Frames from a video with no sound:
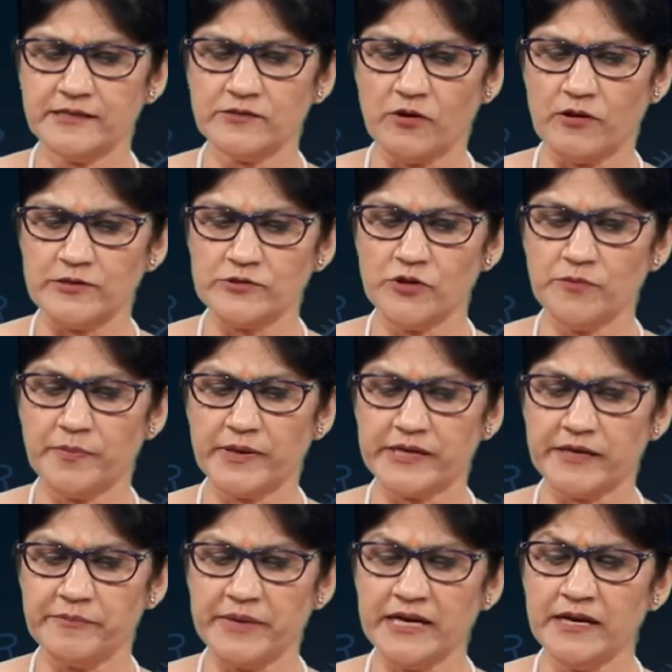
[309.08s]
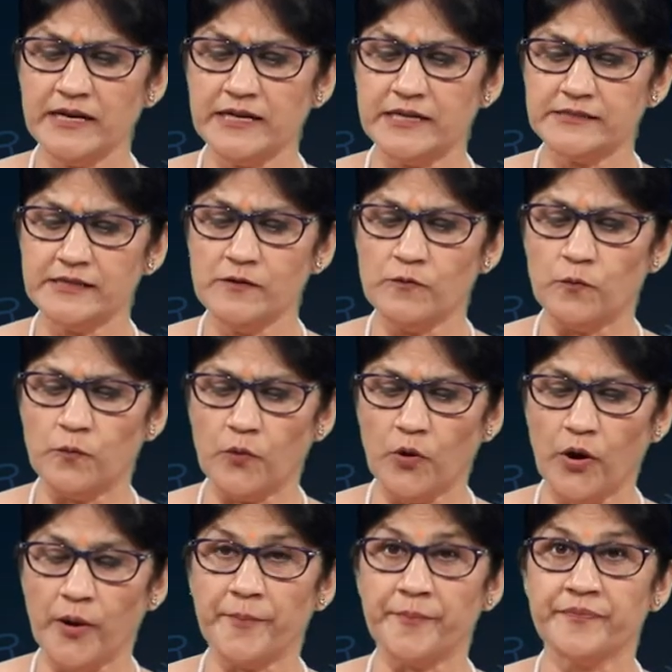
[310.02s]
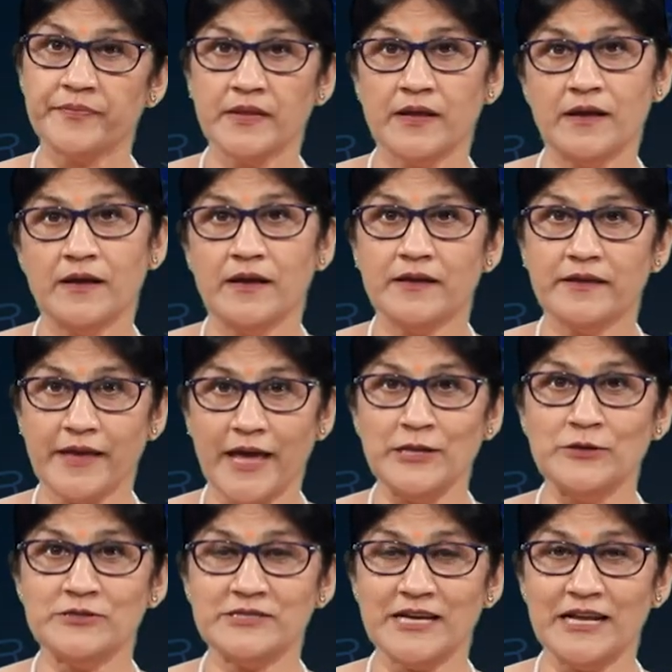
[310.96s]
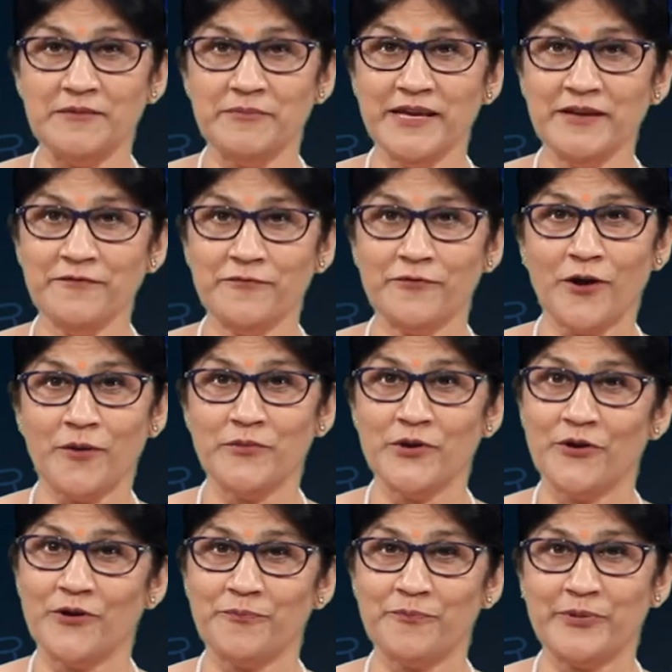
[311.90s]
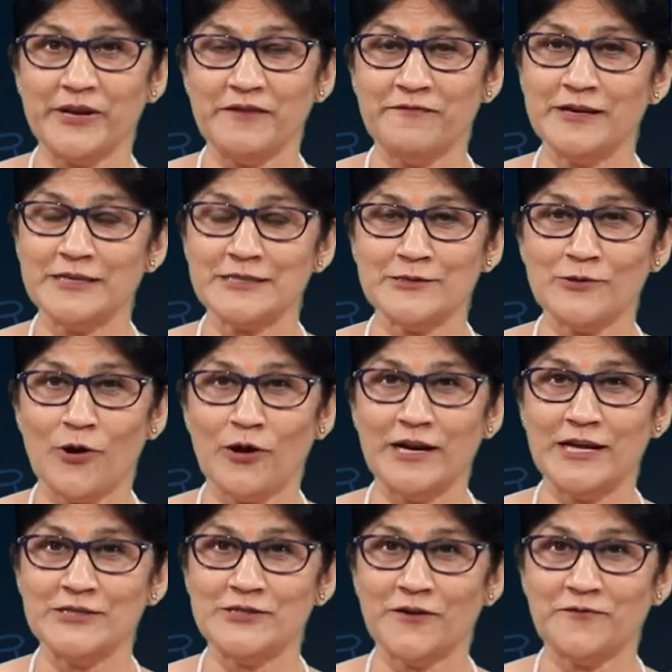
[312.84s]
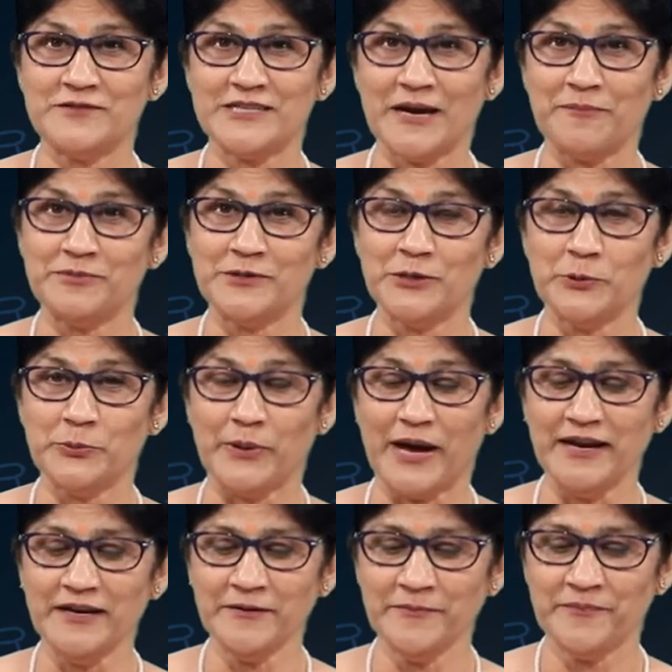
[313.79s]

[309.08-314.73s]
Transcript: is also becoming a little warm. Can you tell me from your previous knowledge of chapter 1